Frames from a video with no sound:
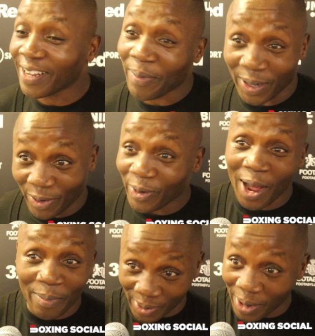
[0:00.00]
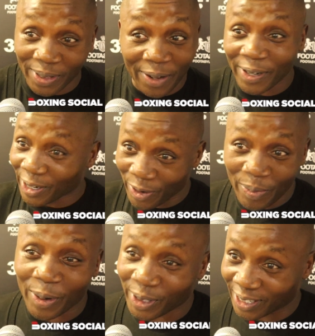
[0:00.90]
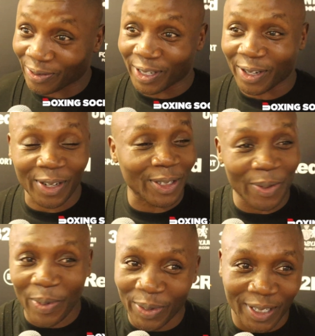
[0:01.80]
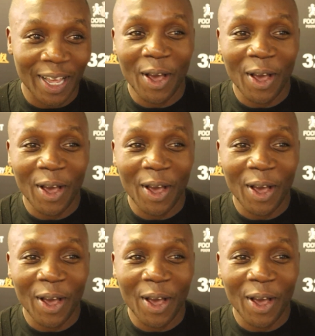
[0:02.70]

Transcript: I'm gonna, I'm, I'm definitely gonna repost this video, because when people,